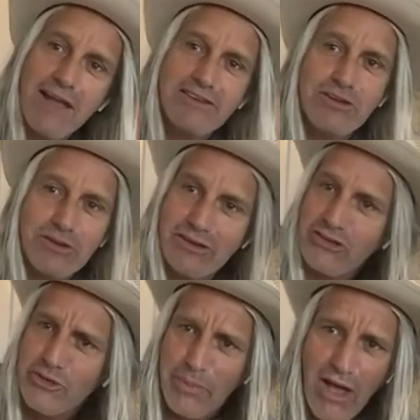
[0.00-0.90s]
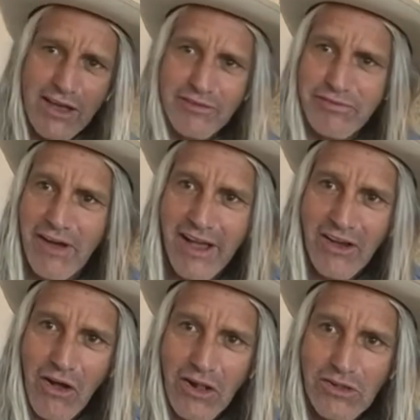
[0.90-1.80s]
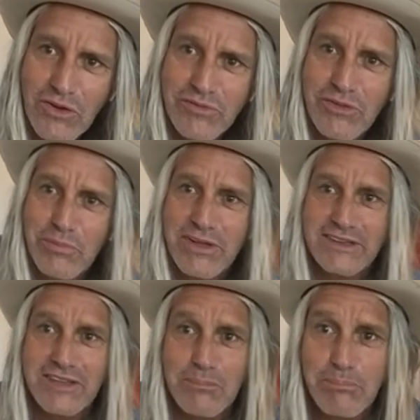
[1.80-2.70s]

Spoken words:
iTunes, Spotify, all over the place.